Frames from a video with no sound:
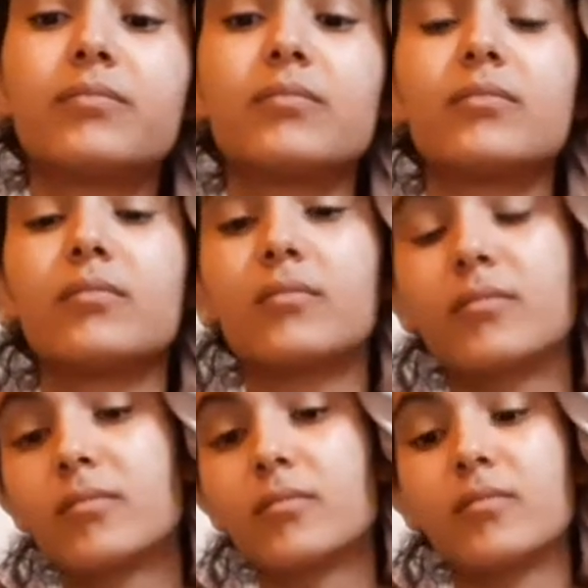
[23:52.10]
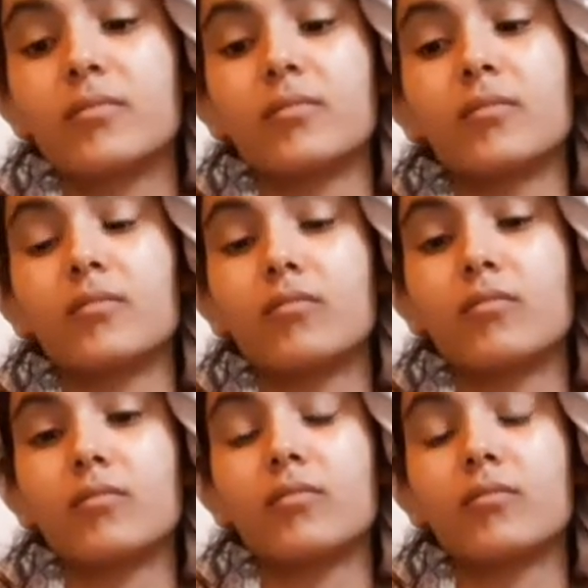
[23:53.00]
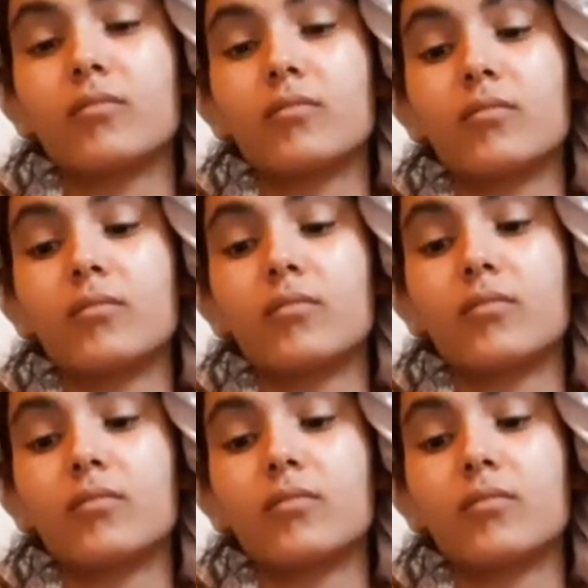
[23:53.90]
[no speech]